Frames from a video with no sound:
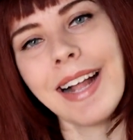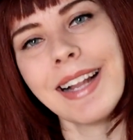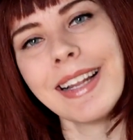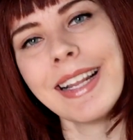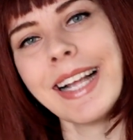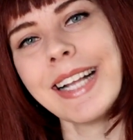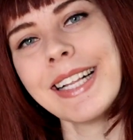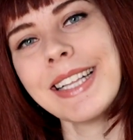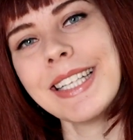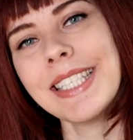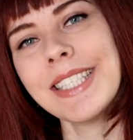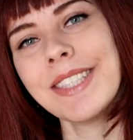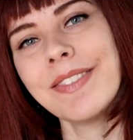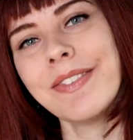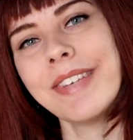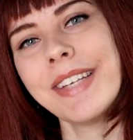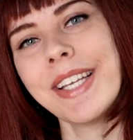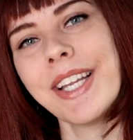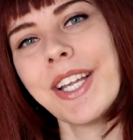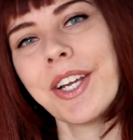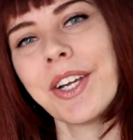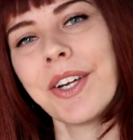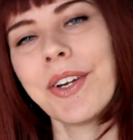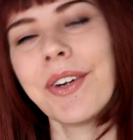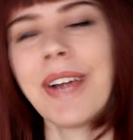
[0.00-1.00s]
like this
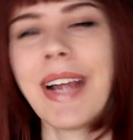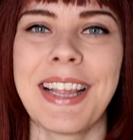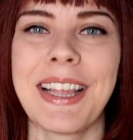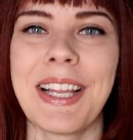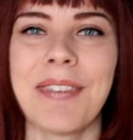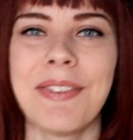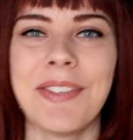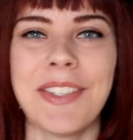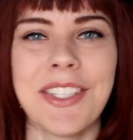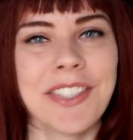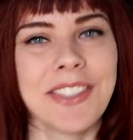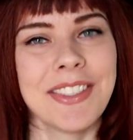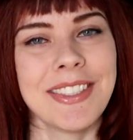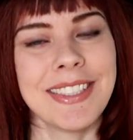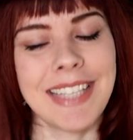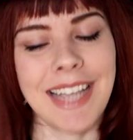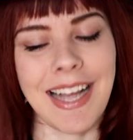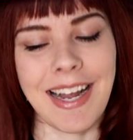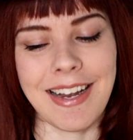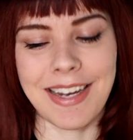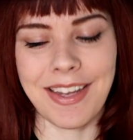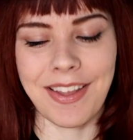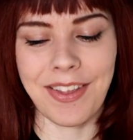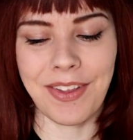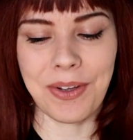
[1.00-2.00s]
video, and let me know
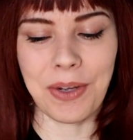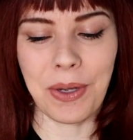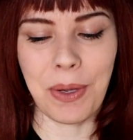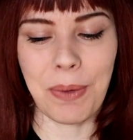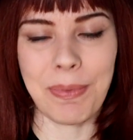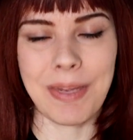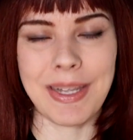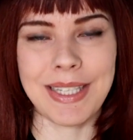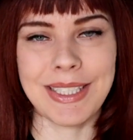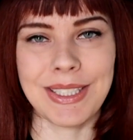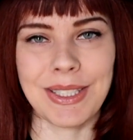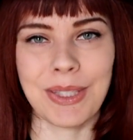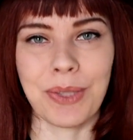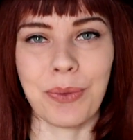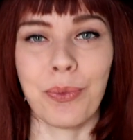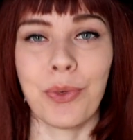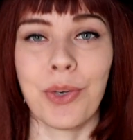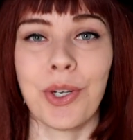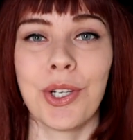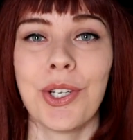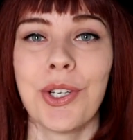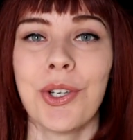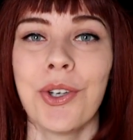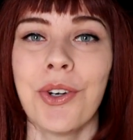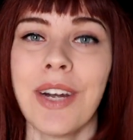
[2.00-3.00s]
down in the comments
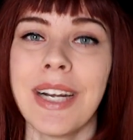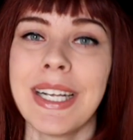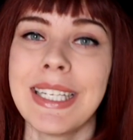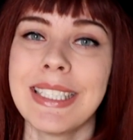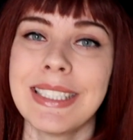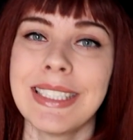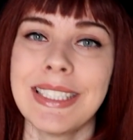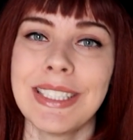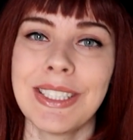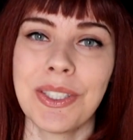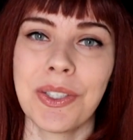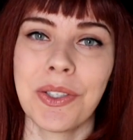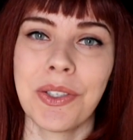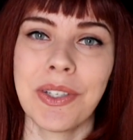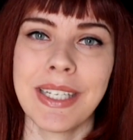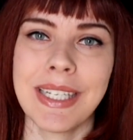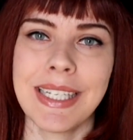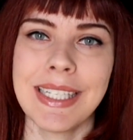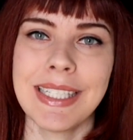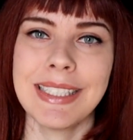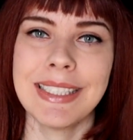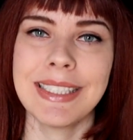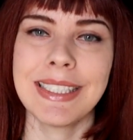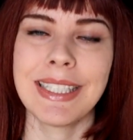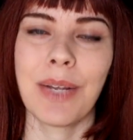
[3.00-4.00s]
what your Etsy store
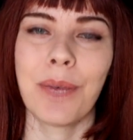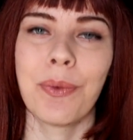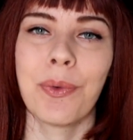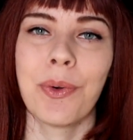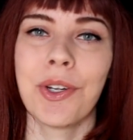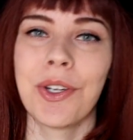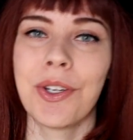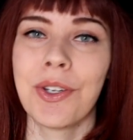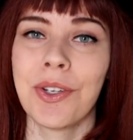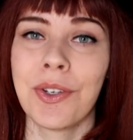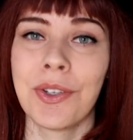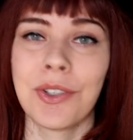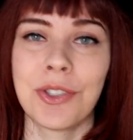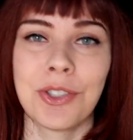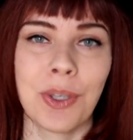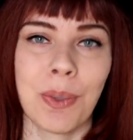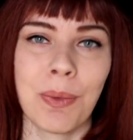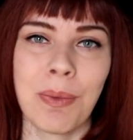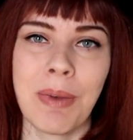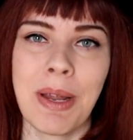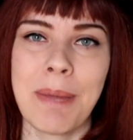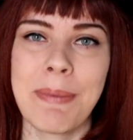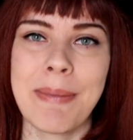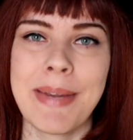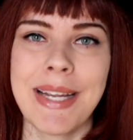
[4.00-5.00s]
is, what your shop
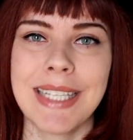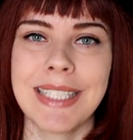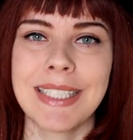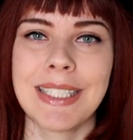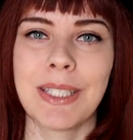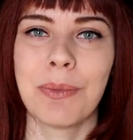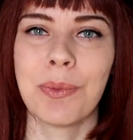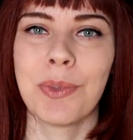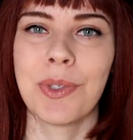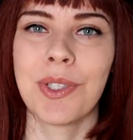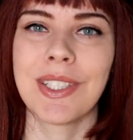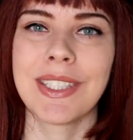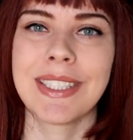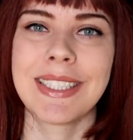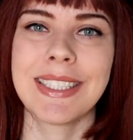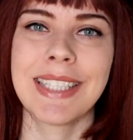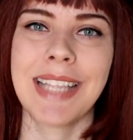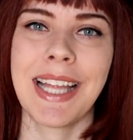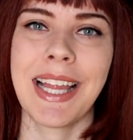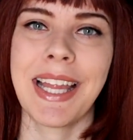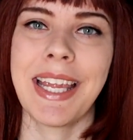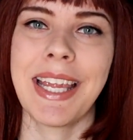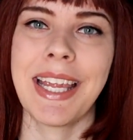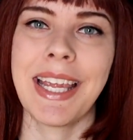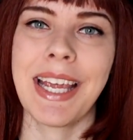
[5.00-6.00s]
name is, and what you're
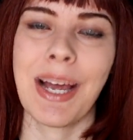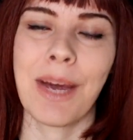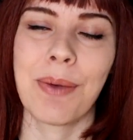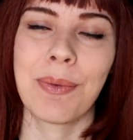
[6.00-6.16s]
selling.